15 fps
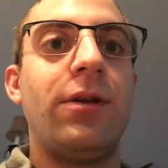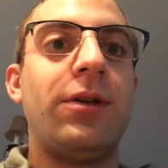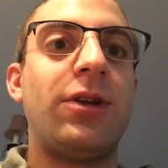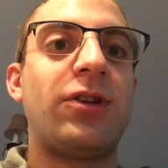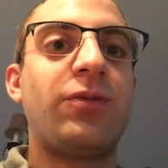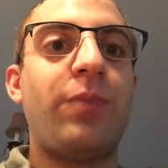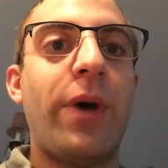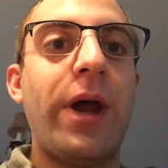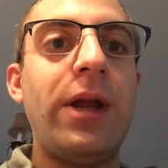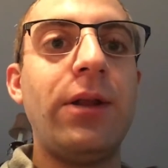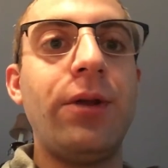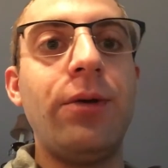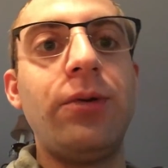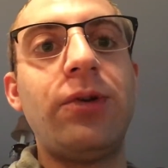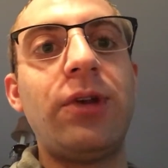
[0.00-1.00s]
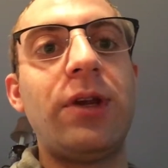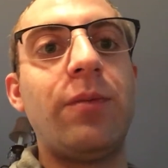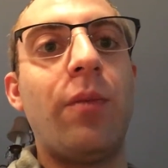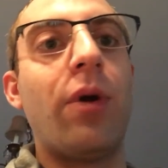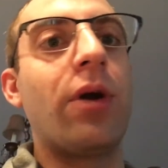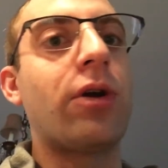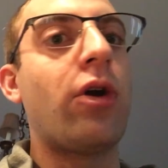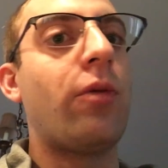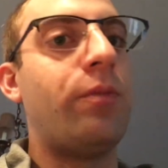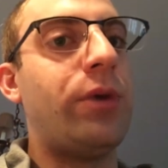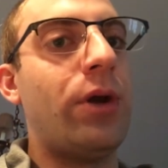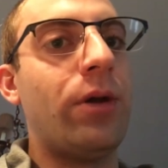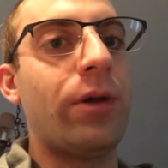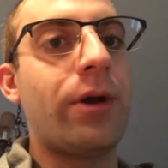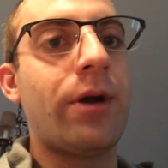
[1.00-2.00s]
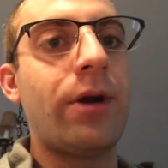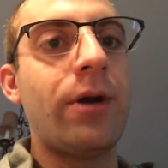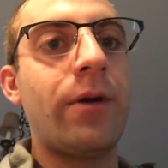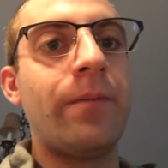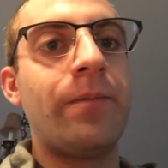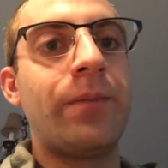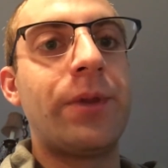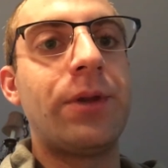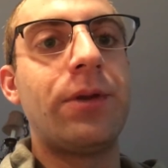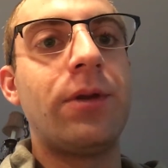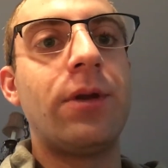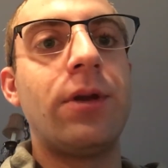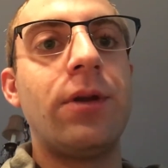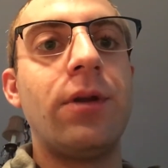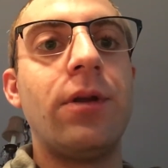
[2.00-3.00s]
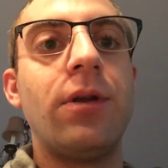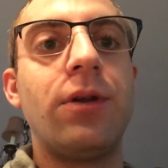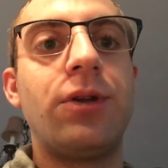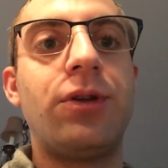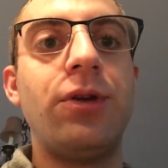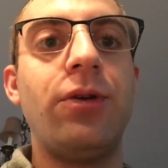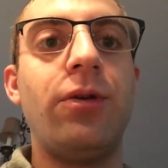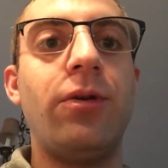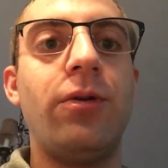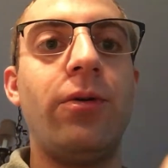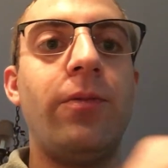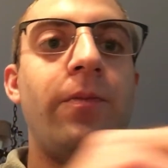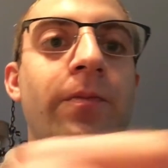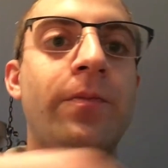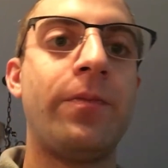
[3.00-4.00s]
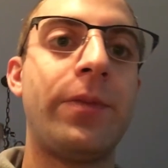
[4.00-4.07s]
Despite losing Mirko Mueller to